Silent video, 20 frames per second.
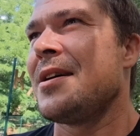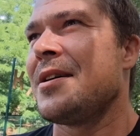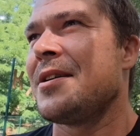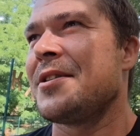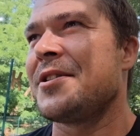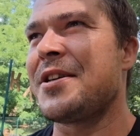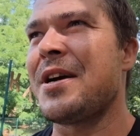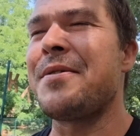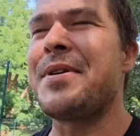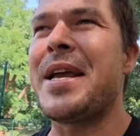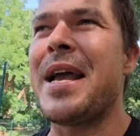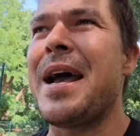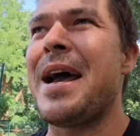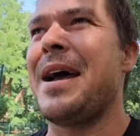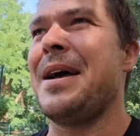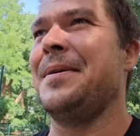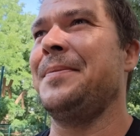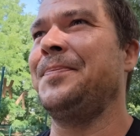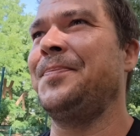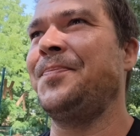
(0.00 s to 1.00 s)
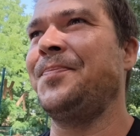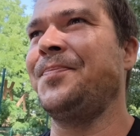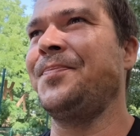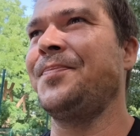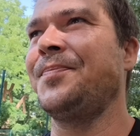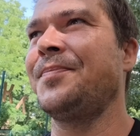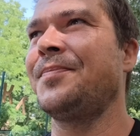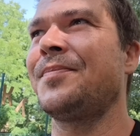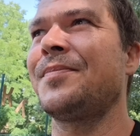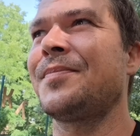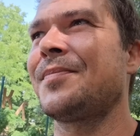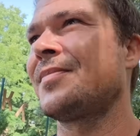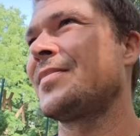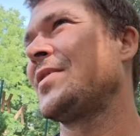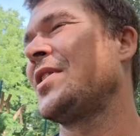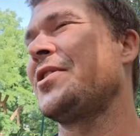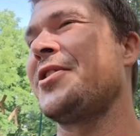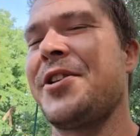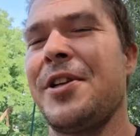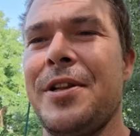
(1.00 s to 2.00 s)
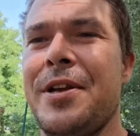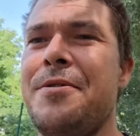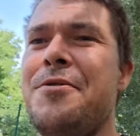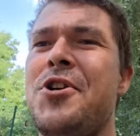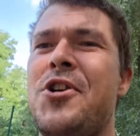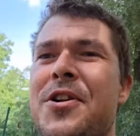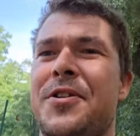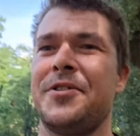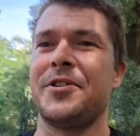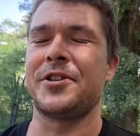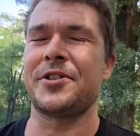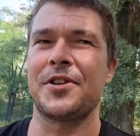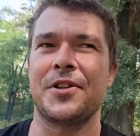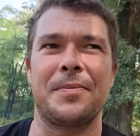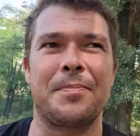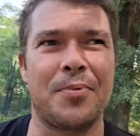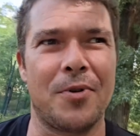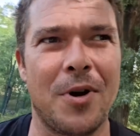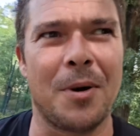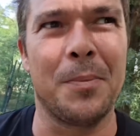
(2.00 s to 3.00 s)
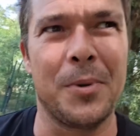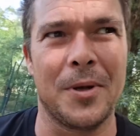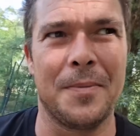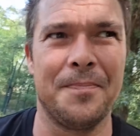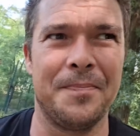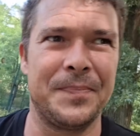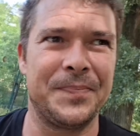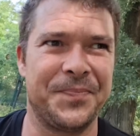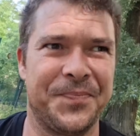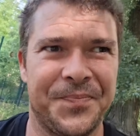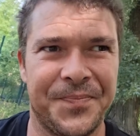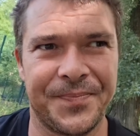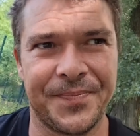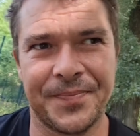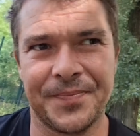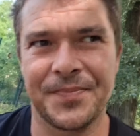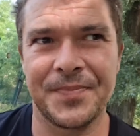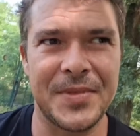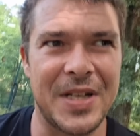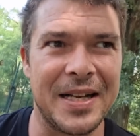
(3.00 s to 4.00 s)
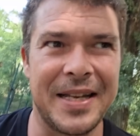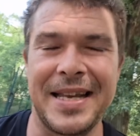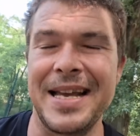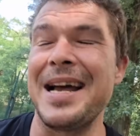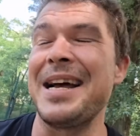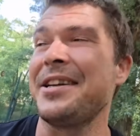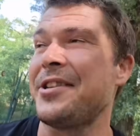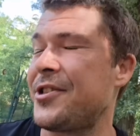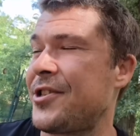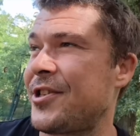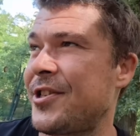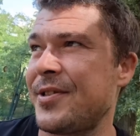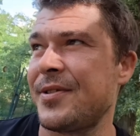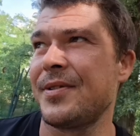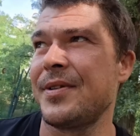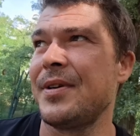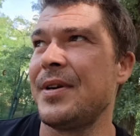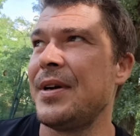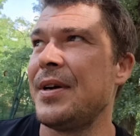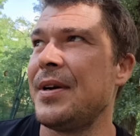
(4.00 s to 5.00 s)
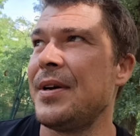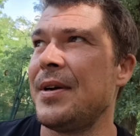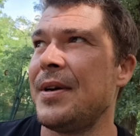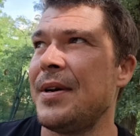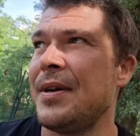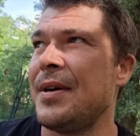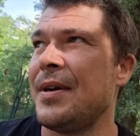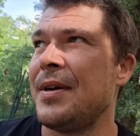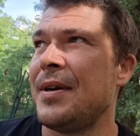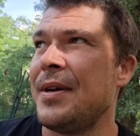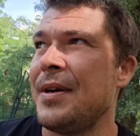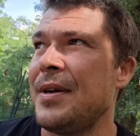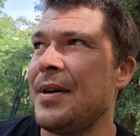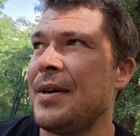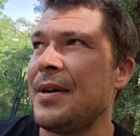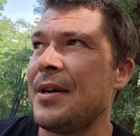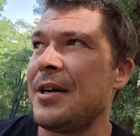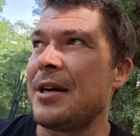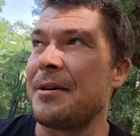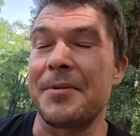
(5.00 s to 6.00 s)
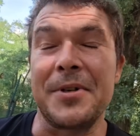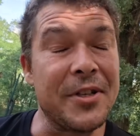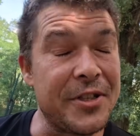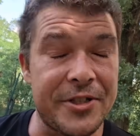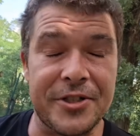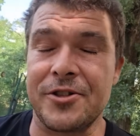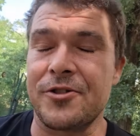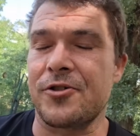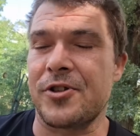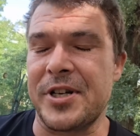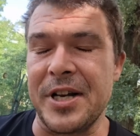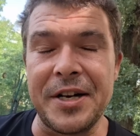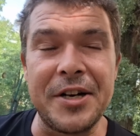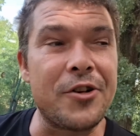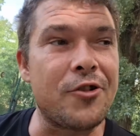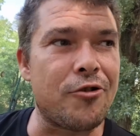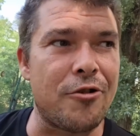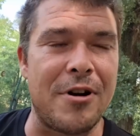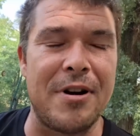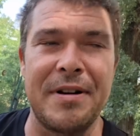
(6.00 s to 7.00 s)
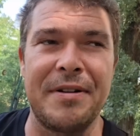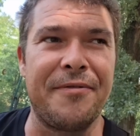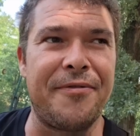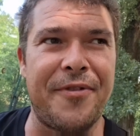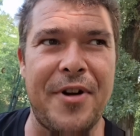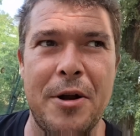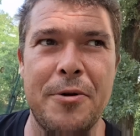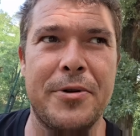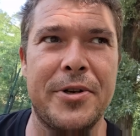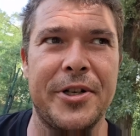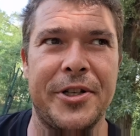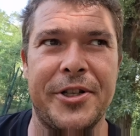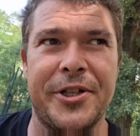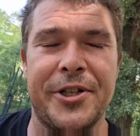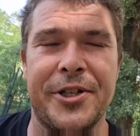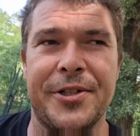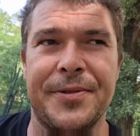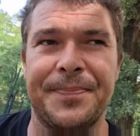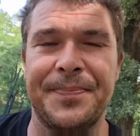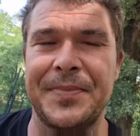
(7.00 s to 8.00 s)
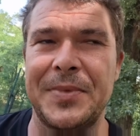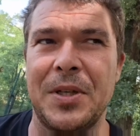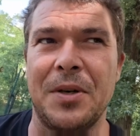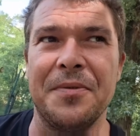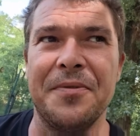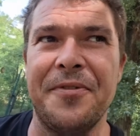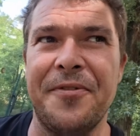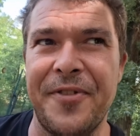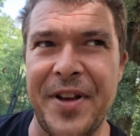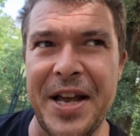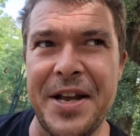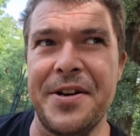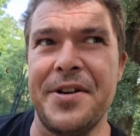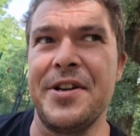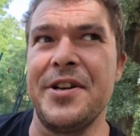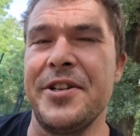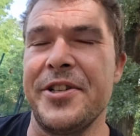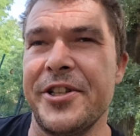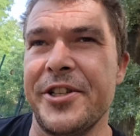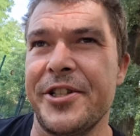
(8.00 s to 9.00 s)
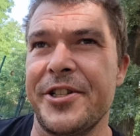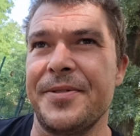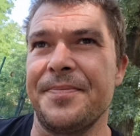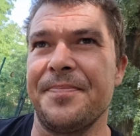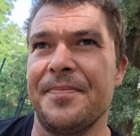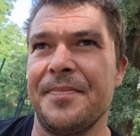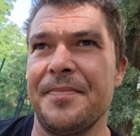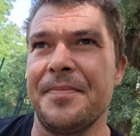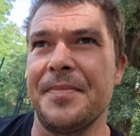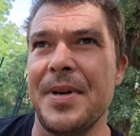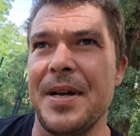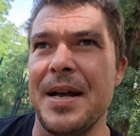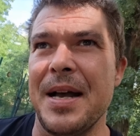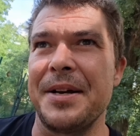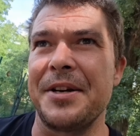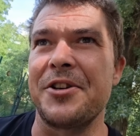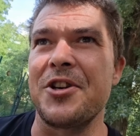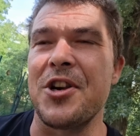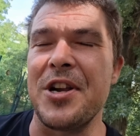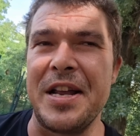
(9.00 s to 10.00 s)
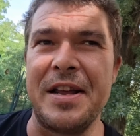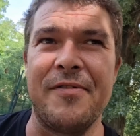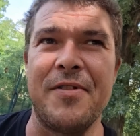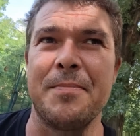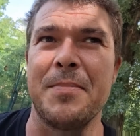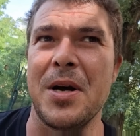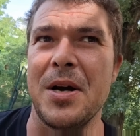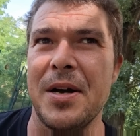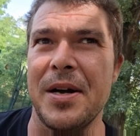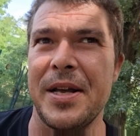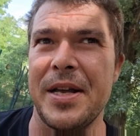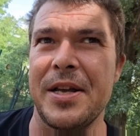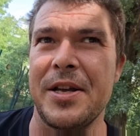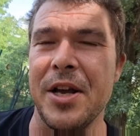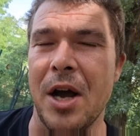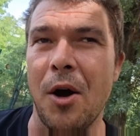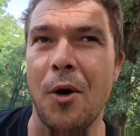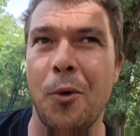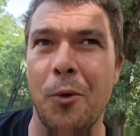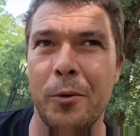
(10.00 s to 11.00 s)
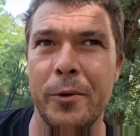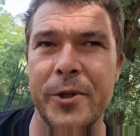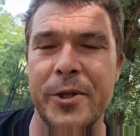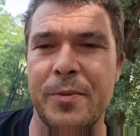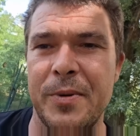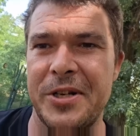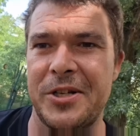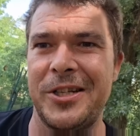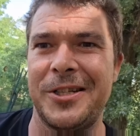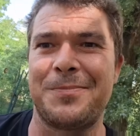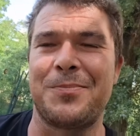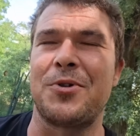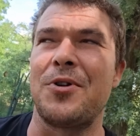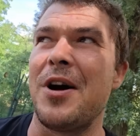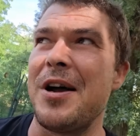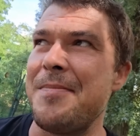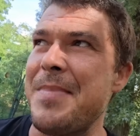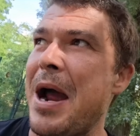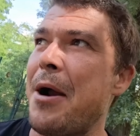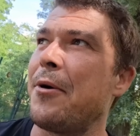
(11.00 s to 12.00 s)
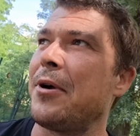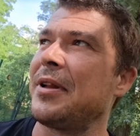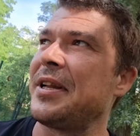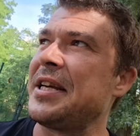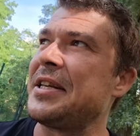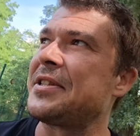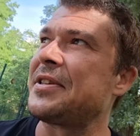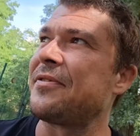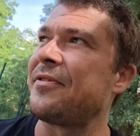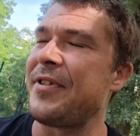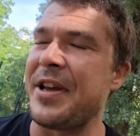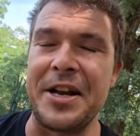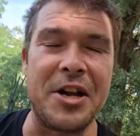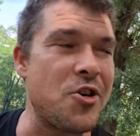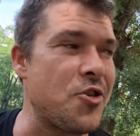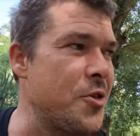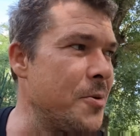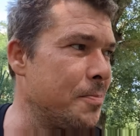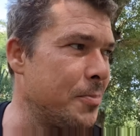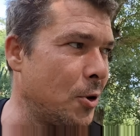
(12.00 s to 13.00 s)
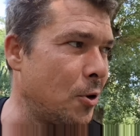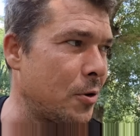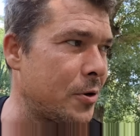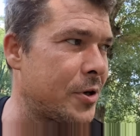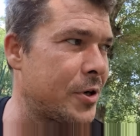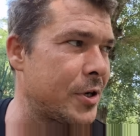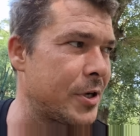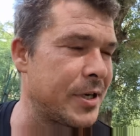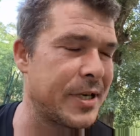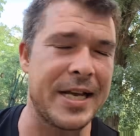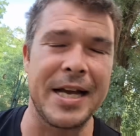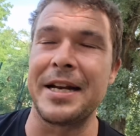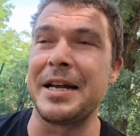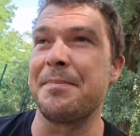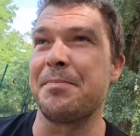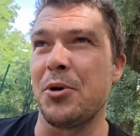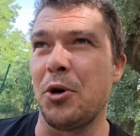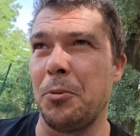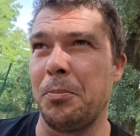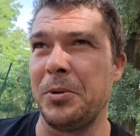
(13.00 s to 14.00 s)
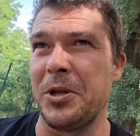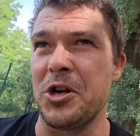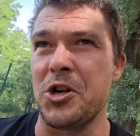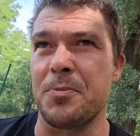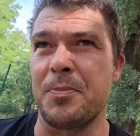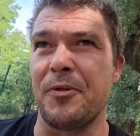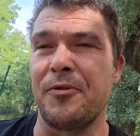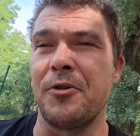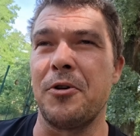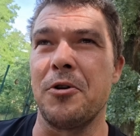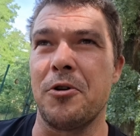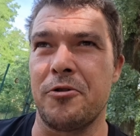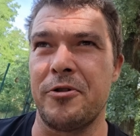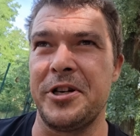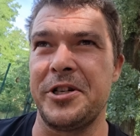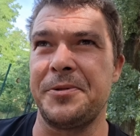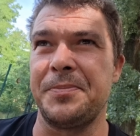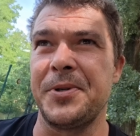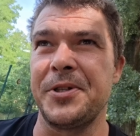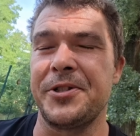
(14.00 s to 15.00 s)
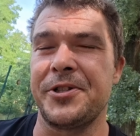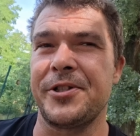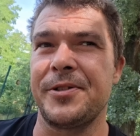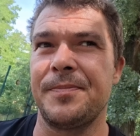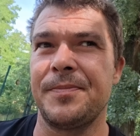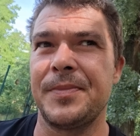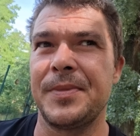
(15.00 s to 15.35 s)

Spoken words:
So yeah, solutions to the problem. I guess I'm just going to try and focus on fitness and achieving my goals, which is primarily to finish the book and get it published before Christmas.